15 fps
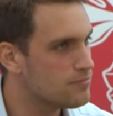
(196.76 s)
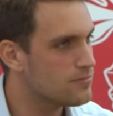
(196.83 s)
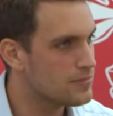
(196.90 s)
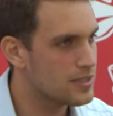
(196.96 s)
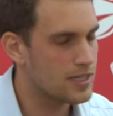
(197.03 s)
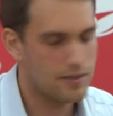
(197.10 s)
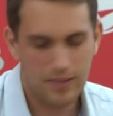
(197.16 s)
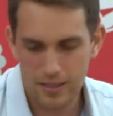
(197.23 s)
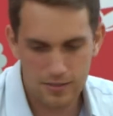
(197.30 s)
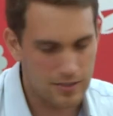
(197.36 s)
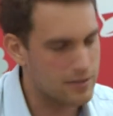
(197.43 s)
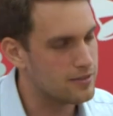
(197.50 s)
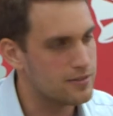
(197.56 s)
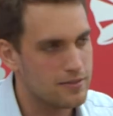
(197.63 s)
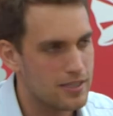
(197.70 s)
that, that's
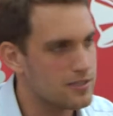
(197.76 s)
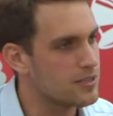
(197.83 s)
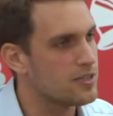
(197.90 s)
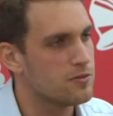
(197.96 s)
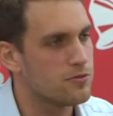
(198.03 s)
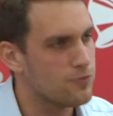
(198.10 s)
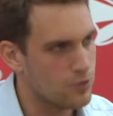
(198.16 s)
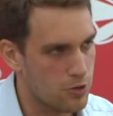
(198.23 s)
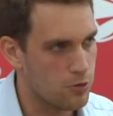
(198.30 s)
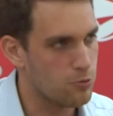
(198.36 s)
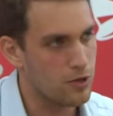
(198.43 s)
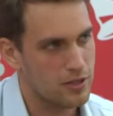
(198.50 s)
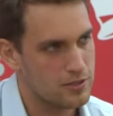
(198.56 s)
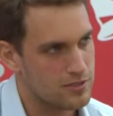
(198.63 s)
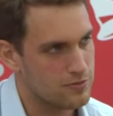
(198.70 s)
gonna that's gonna flow
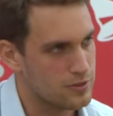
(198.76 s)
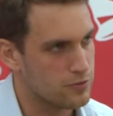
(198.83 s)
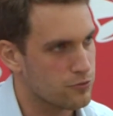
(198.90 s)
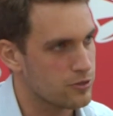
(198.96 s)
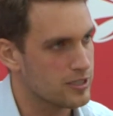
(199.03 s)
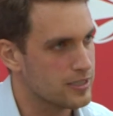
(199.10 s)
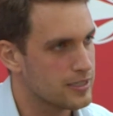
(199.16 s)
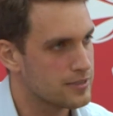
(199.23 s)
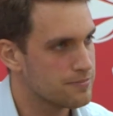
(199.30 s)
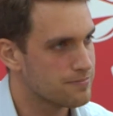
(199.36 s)
relatively freely.